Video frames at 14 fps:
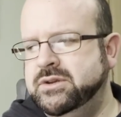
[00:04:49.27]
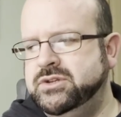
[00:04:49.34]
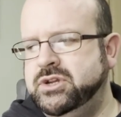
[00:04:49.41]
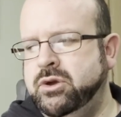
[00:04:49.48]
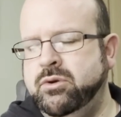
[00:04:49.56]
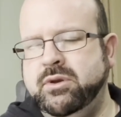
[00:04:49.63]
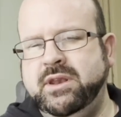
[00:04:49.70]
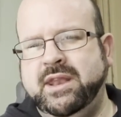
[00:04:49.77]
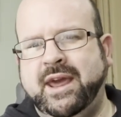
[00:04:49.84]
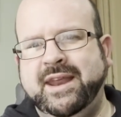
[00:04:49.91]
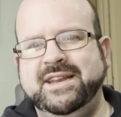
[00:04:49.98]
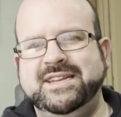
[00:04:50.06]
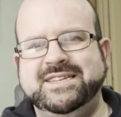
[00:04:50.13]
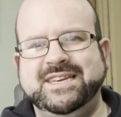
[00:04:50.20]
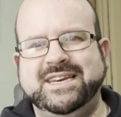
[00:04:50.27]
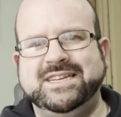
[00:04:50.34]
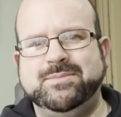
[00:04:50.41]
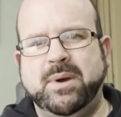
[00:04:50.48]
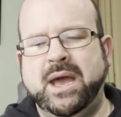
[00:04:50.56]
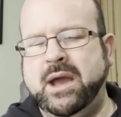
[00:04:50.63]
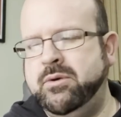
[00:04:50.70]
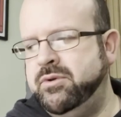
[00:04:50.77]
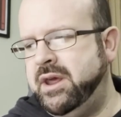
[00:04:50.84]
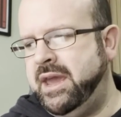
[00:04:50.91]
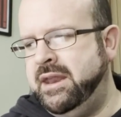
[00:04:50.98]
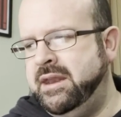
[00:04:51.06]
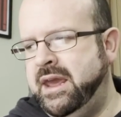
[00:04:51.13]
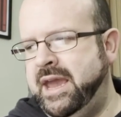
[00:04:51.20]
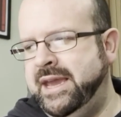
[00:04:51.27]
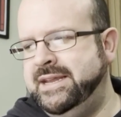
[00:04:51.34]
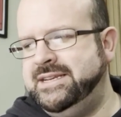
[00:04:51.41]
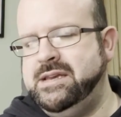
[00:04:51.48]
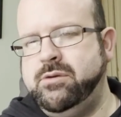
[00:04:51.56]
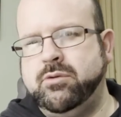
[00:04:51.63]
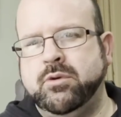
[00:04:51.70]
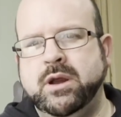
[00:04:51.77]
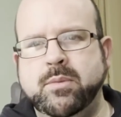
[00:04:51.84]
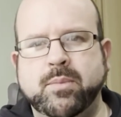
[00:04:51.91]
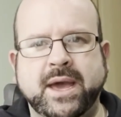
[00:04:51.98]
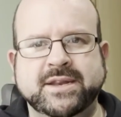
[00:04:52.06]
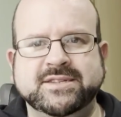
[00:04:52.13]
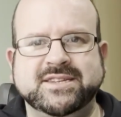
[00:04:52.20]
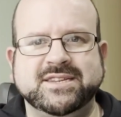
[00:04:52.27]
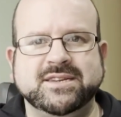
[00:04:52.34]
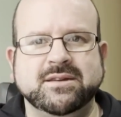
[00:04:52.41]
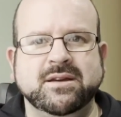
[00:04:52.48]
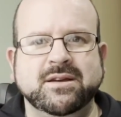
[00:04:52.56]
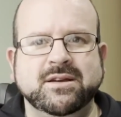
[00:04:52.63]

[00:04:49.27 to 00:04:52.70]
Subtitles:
to £96.83.